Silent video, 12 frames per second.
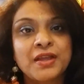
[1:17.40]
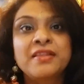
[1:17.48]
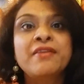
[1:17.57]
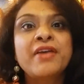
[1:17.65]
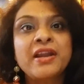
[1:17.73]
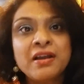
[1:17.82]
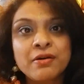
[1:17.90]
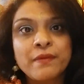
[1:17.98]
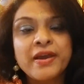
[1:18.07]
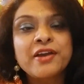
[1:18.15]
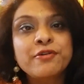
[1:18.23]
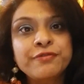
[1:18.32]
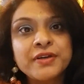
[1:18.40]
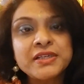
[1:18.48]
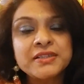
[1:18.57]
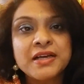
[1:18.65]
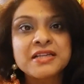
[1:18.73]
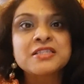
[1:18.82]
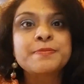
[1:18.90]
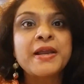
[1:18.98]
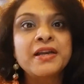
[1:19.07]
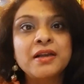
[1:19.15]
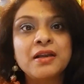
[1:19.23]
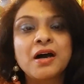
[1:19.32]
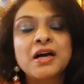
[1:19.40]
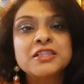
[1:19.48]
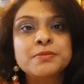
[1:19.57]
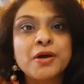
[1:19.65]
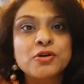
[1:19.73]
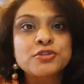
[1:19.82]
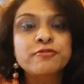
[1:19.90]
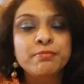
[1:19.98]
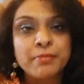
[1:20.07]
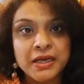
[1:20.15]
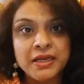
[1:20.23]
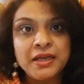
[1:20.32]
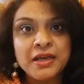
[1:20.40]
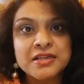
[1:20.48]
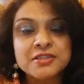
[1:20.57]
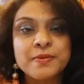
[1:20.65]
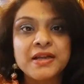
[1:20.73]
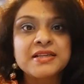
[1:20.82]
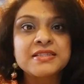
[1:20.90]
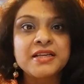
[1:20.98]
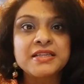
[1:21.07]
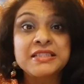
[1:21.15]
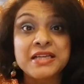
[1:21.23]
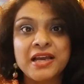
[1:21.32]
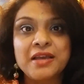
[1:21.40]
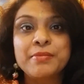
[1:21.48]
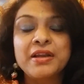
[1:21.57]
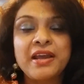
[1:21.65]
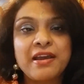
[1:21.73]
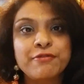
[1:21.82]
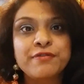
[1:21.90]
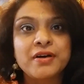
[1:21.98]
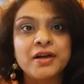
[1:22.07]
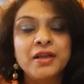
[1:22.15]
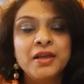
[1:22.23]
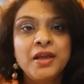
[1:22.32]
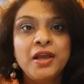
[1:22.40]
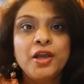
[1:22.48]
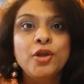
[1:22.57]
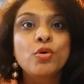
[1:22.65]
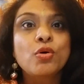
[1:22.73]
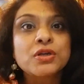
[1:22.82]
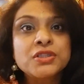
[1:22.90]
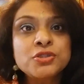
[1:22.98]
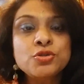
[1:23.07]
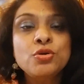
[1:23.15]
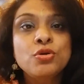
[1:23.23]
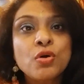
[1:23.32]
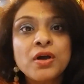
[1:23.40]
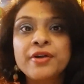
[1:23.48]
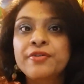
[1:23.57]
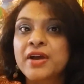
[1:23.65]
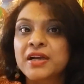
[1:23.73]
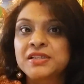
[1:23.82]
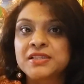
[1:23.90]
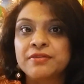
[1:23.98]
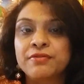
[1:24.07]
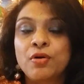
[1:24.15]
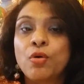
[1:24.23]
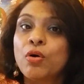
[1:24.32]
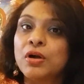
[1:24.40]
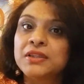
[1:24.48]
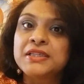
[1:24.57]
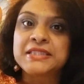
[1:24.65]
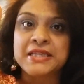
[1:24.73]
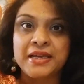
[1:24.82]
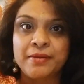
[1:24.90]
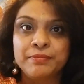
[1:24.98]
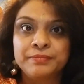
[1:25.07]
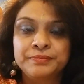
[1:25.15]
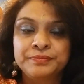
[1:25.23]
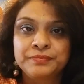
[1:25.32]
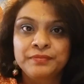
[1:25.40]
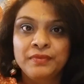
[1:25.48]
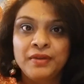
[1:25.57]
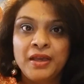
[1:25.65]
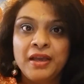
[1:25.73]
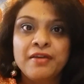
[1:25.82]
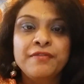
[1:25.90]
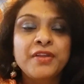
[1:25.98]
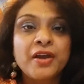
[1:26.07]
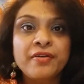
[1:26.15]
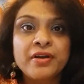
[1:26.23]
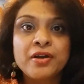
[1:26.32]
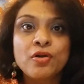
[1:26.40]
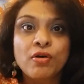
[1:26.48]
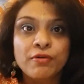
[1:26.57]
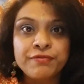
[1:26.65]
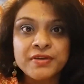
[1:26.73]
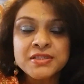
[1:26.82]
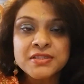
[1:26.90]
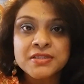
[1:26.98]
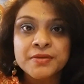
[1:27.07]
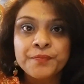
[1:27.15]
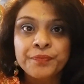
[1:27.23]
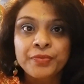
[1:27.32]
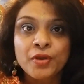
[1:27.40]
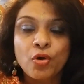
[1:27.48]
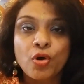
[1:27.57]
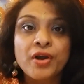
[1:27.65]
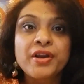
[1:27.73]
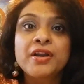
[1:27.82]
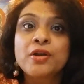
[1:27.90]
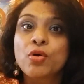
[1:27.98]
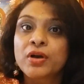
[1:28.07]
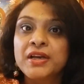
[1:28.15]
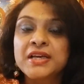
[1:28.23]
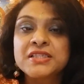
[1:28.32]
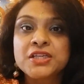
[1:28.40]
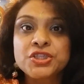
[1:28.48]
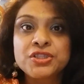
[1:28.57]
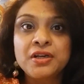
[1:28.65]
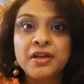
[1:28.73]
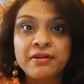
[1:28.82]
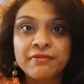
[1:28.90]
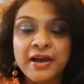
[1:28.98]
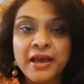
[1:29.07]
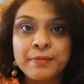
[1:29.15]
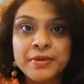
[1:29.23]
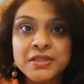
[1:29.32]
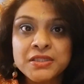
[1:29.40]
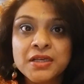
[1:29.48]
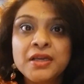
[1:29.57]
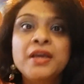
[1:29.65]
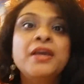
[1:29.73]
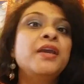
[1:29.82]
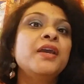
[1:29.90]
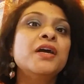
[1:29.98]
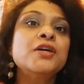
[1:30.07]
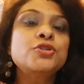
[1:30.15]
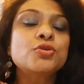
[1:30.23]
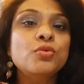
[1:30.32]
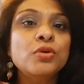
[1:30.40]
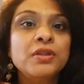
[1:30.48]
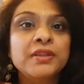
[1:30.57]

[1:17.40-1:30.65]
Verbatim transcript: They're very aware of it and spend a large amount of money as well as their time and effort in order to look attractive all the time. If they're in an office, or in an organizational environment. Here too,